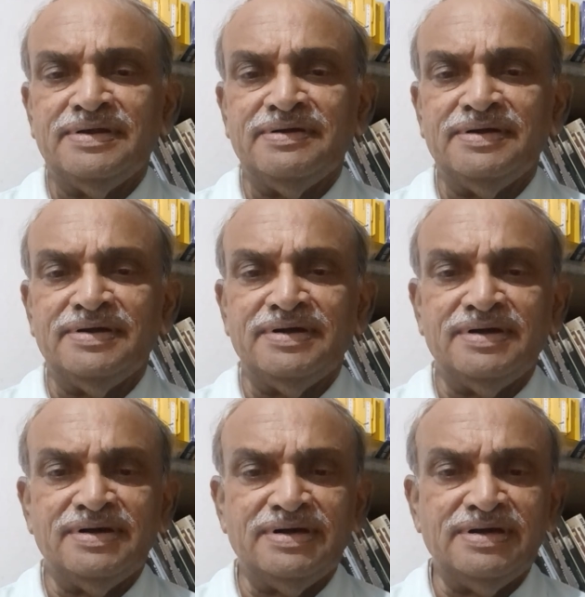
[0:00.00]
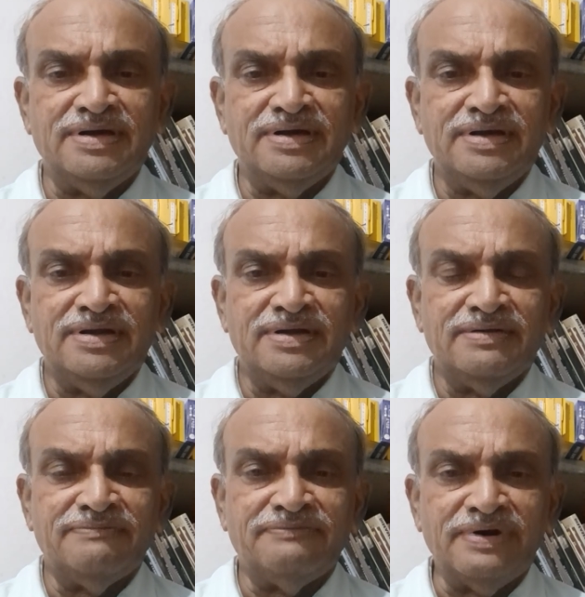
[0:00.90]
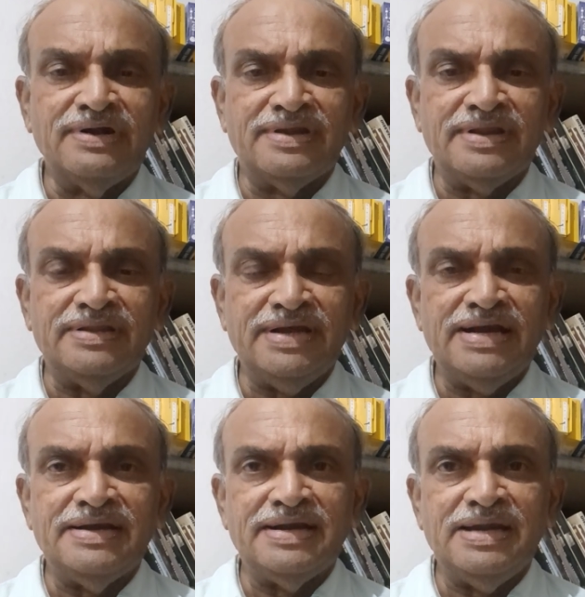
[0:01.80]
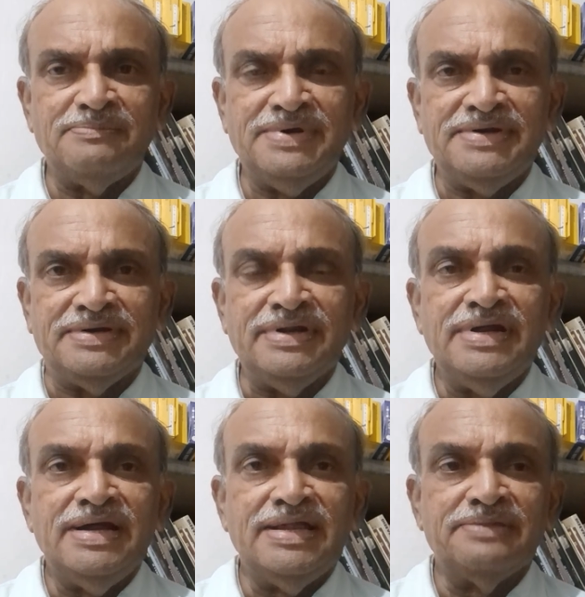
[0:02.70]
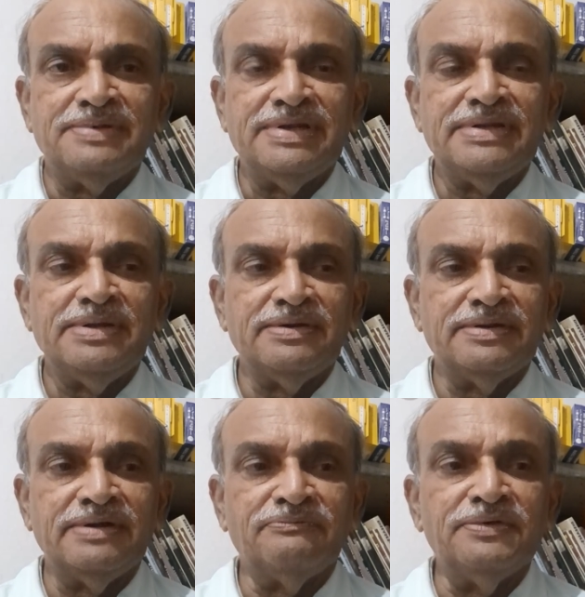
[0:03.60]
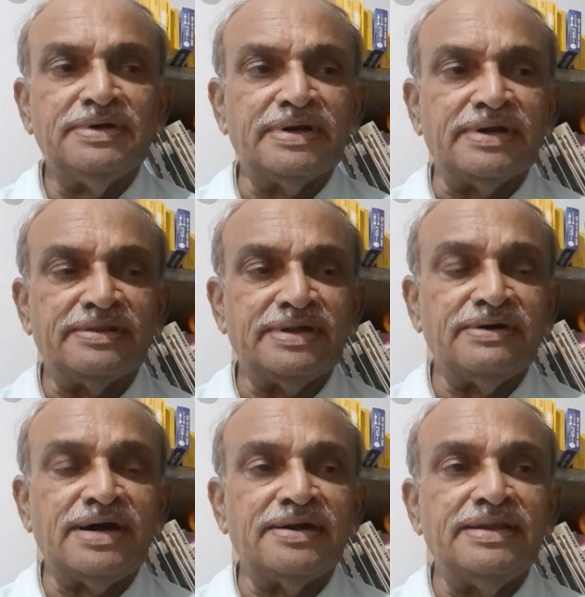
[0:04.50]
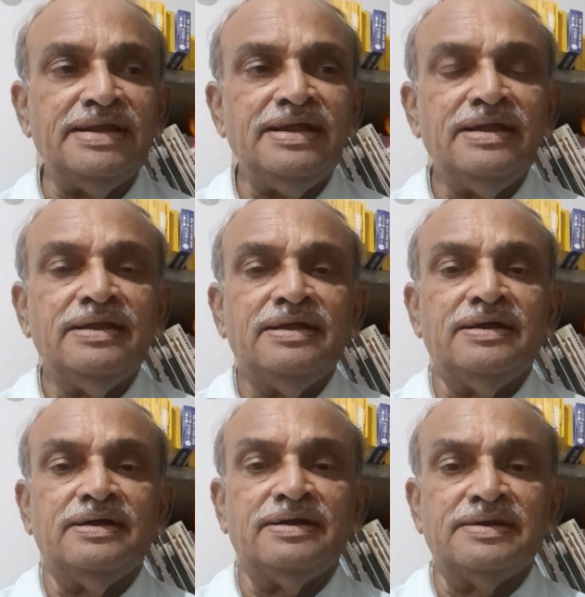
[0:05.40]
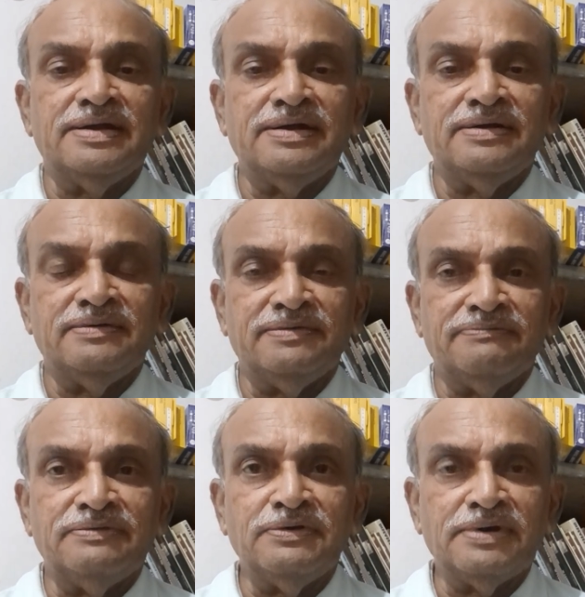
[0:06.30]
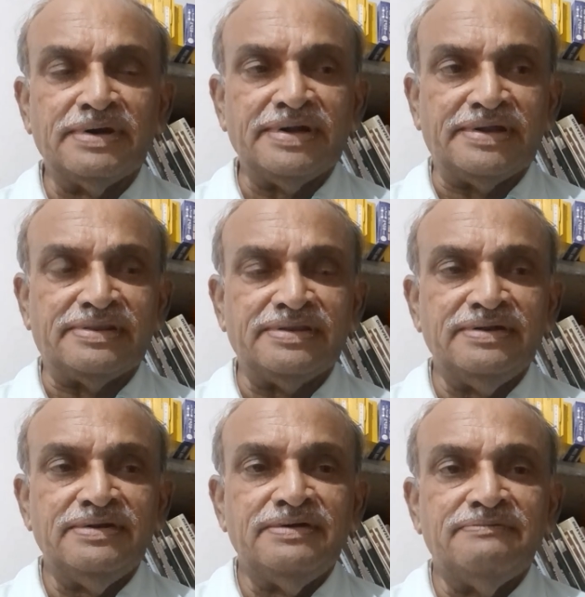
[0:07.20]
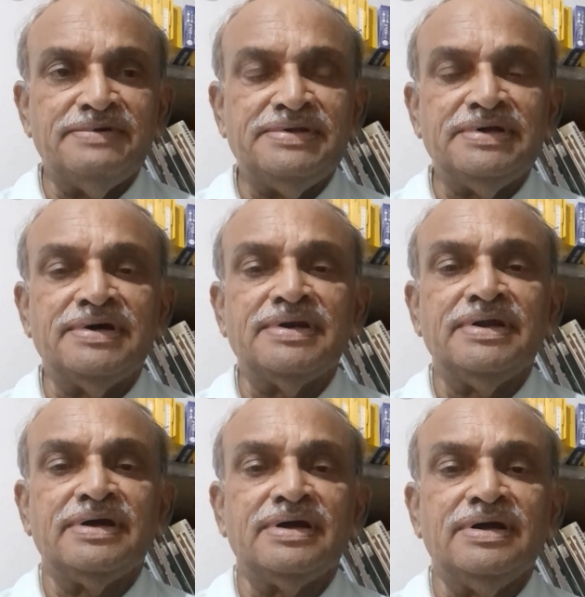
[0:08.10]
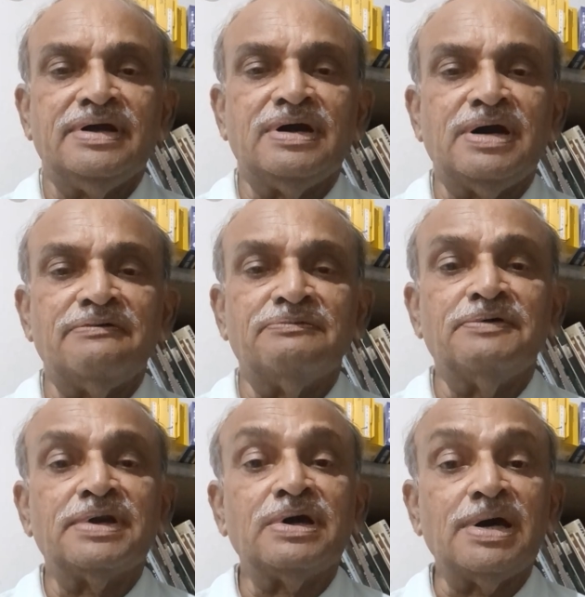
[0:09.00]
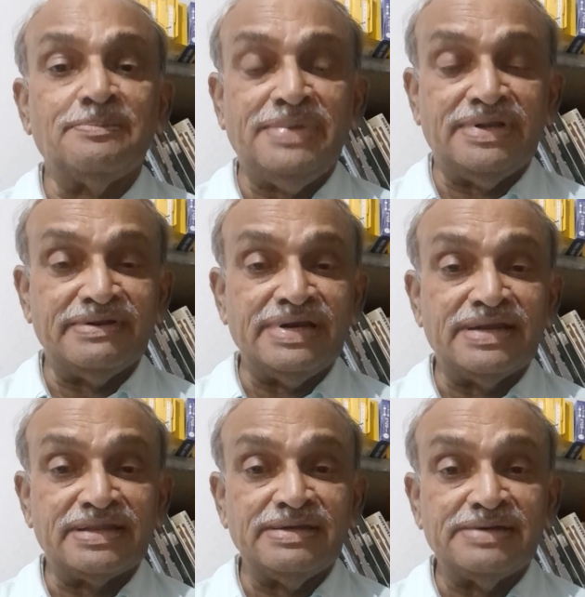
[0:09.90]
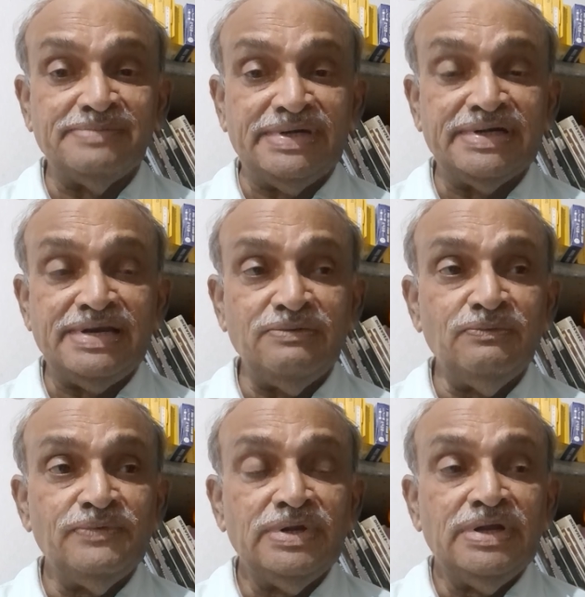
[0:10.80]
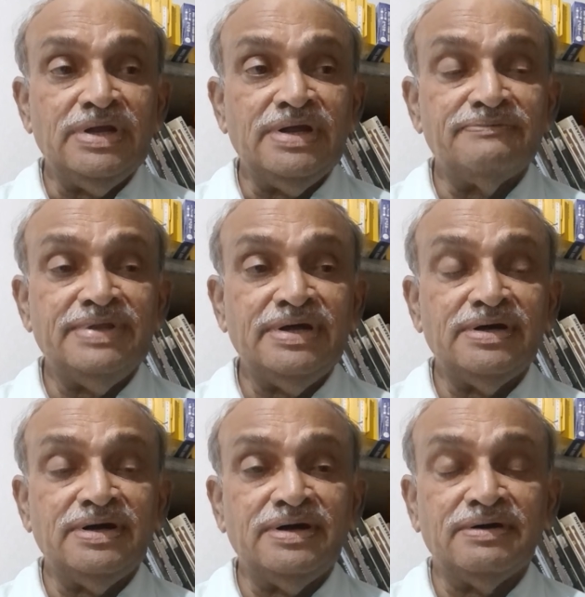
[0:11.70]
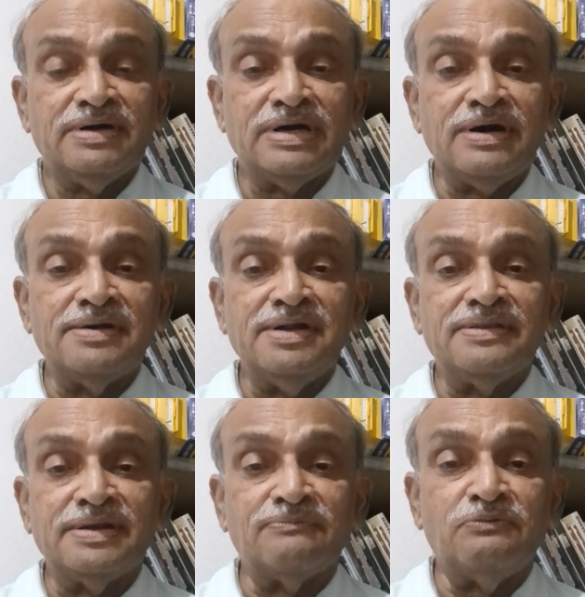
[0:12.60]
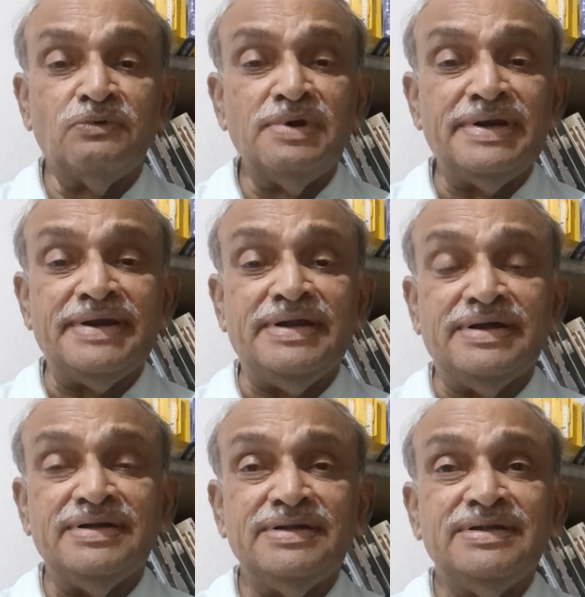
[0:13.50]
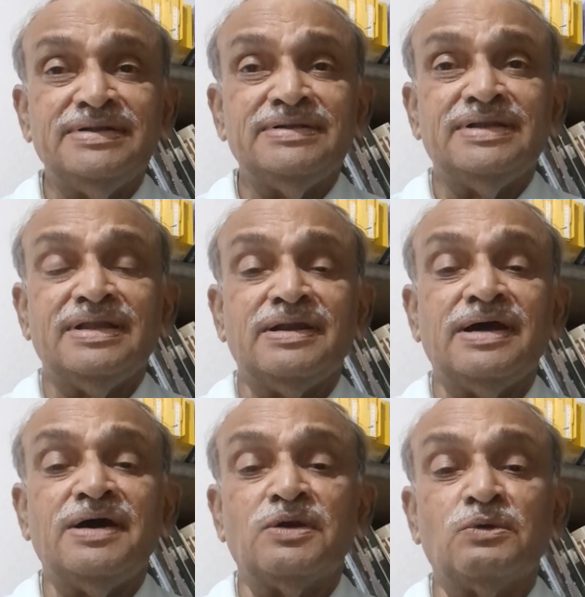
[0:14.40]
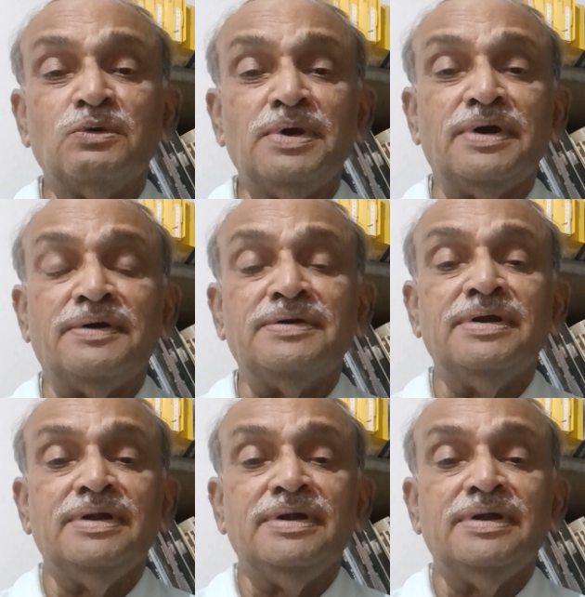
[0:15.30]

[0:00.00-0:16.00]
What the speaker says: uh, falls in the elderly patient, especially the foot rugs or the floor rugs, which are floor carpets, let me tell you. If the corners are folded or rolled out,